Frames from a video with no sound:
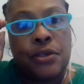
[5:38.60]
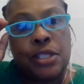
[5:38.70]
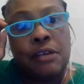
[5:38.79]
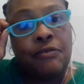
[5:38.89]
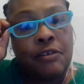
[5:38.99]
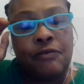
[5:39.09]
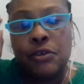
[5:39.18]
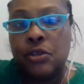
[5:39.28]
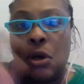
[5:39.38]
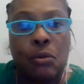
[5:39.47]
even if you
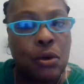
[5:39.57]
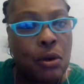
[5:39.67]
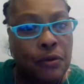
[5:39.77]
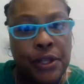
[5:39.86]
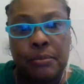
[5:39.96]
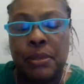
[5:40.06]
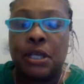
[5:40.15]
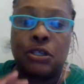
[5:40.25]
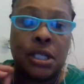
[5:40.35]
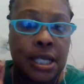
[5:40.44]
don't know them,
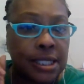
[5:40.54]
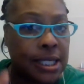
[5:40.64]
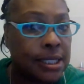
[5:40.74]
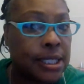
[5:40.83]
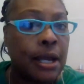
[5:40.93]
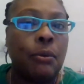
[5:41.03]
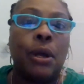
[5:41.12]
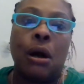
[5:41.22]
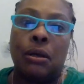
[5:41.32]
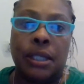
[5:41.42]
because as I say, we
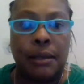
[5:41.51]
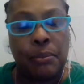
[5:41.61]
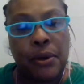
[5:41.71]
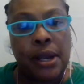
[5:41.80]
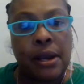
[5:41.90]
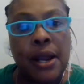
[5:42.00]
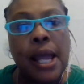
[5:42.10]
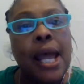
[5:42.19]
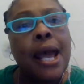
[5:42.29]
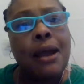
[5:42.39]
all need prayer.
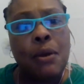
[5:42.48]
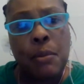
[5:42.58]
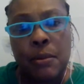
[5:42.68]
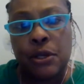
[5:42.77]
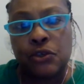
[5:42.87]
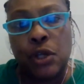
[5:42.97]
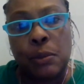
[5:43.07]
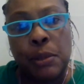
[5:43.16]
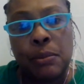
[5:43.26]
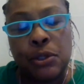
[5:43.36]
And remember to treat
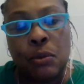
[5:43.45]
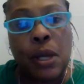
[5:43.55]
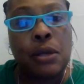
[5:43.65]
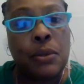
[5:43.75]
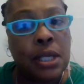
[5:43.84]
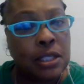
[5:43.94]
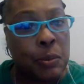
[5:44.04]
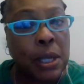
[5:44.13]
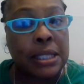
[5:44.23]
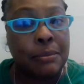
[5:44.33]
people the way you would
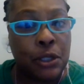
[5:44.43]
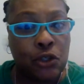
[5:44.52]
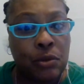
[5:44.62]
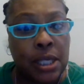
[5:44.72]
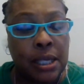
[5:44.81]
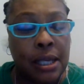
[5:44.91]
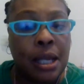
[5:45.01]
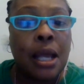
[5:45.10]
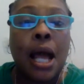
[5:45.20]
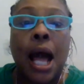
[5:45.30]
expect to be treated.
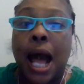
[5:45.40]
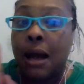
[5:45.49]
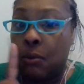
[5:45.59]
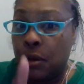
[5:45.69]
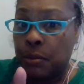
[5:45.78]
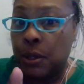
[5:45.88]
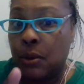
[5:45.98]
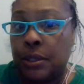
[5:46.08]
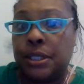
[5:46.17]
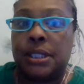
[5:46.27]
I will be
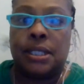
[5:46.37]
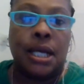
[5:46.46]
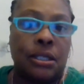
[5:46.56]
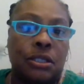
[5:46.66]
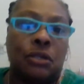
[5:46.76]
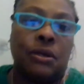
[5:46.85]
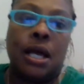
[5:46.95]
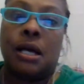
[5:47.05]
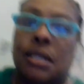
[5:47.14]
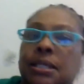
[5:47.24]
going to the dollar store, y'all,
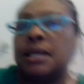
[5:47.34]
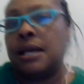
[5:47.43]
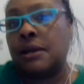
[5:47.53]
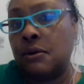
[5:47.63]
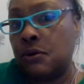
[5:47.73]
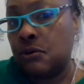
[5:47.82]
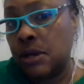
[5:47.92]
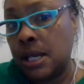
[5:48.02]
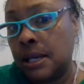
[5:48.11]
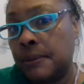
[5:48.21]
because I got on
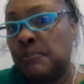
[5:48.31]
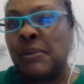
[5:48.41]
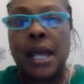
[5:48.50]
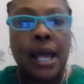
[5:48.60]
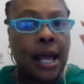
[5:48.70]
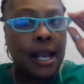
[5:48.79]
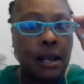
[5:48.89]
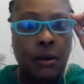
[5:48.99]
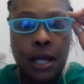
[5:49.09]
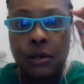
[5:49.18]
green. And I don't
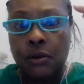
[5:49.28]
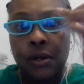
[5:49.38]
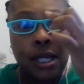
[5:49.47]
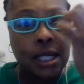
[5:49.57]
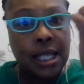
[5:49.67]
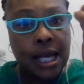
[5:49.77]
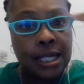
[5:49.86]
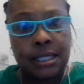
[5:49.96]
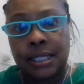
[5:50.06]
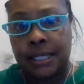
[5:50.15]
have no green
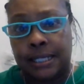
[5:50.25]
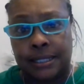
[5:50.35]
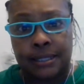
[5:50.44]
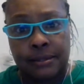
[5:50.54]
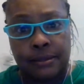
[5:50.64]
glasses.